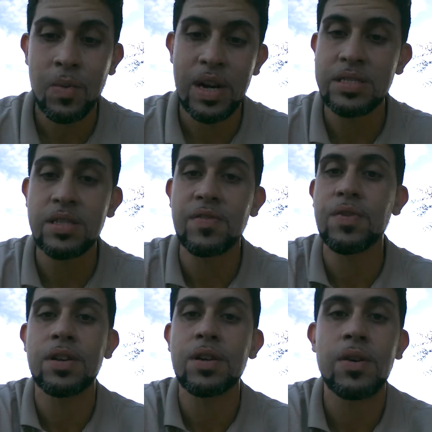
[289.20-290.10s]
watching this
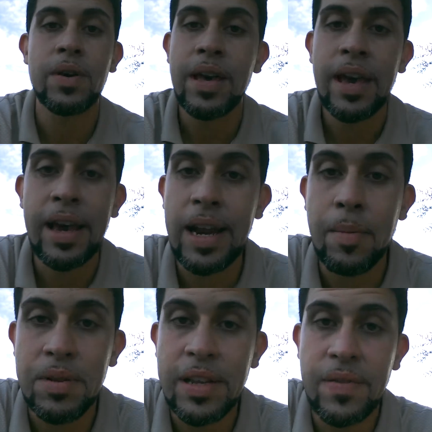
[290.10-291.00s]
video, and
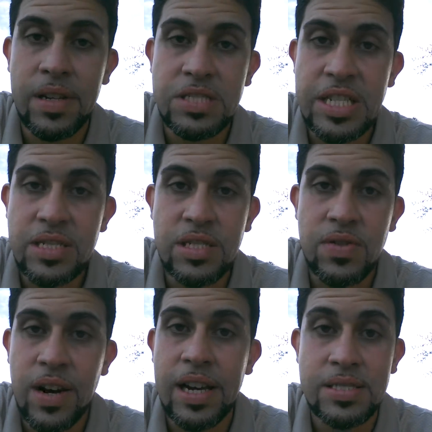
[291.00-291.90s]
I'm believing in Jesus
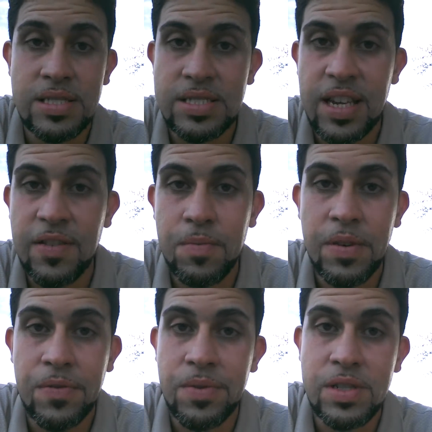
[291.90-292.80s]
Christ to save
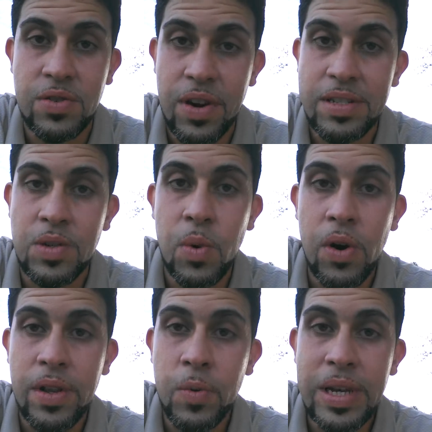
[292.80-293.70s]
me from this crazy
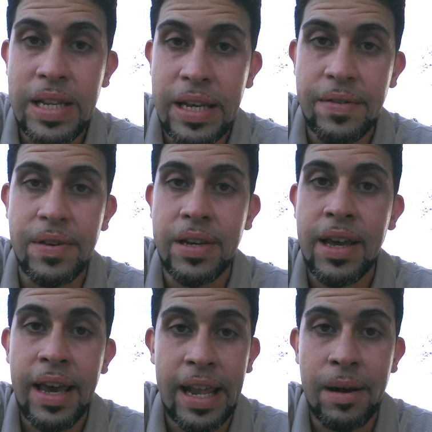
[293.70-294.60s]
world that we live in.
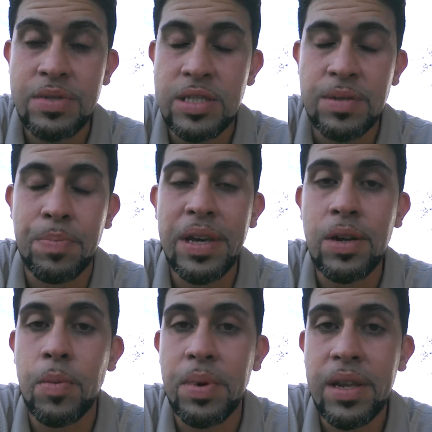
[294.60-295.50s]
And I'm just
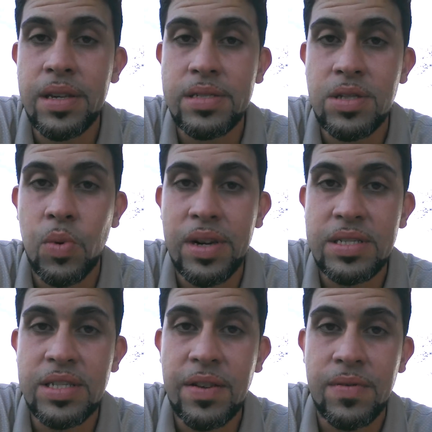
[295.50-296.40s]
being obedient to what
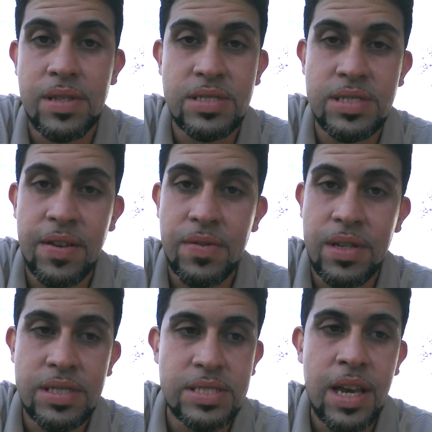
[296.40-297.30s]
He's given us. He's given
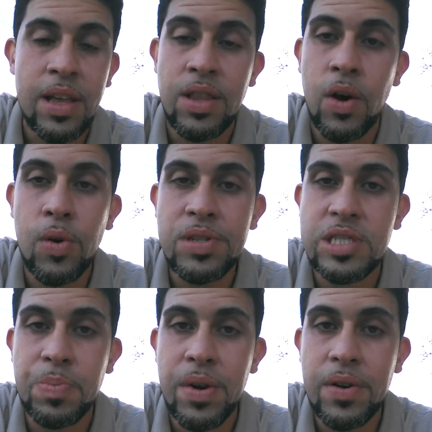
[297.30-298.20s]
us the Holy
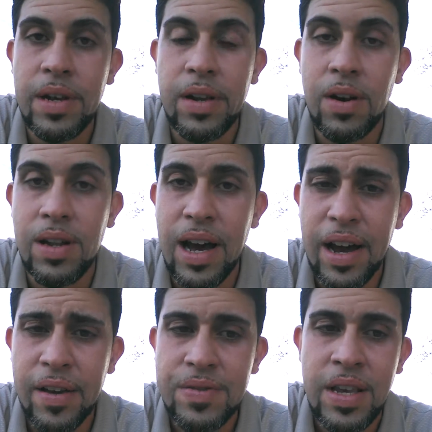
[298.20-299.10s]
Spirit in our
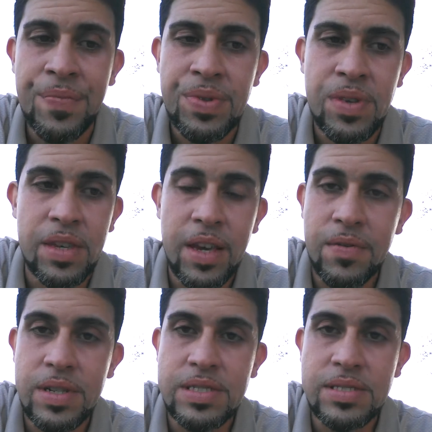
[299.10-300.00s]
lives to
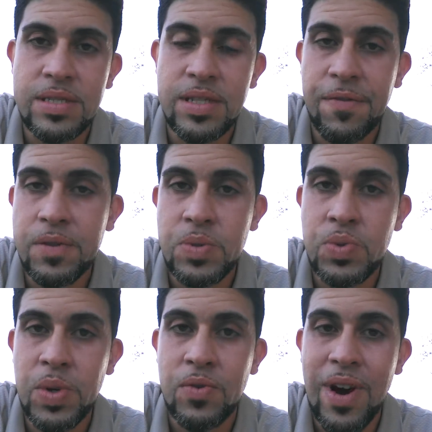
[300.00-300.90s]
give us the difference
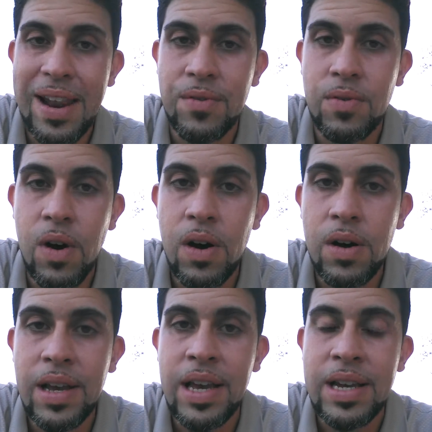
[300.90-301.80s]
between right and
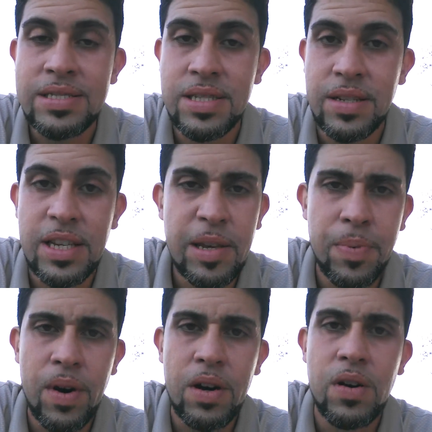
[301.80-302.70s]
wrong, to
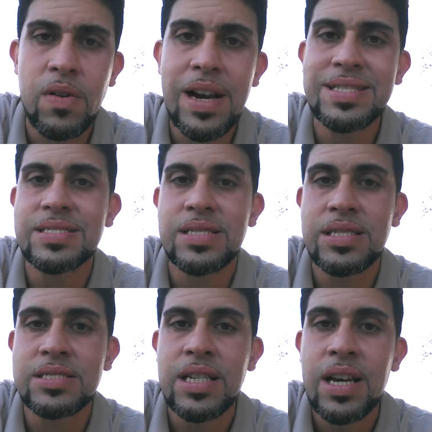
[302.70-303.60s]
keep on correcting
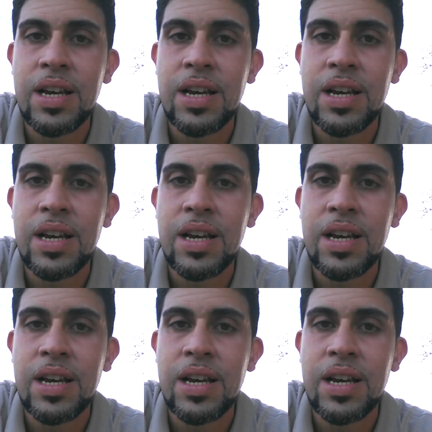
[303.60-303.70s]
us